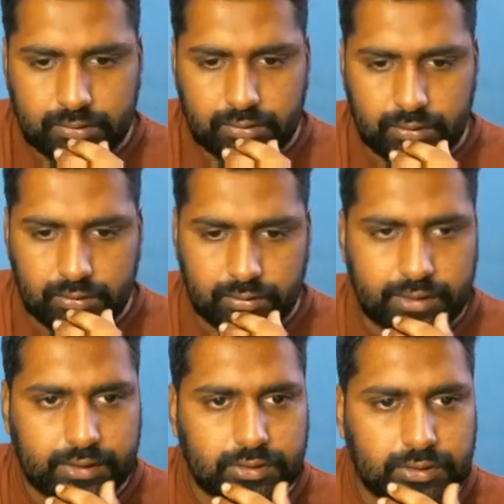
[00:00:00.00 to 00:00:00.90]
All
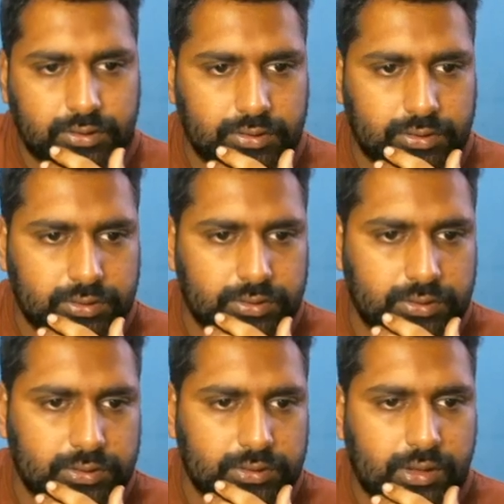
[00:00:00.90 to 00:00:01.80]
right.
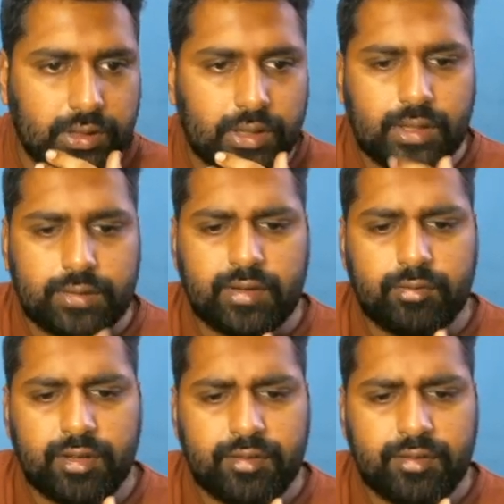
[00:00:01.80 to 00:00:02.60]
Then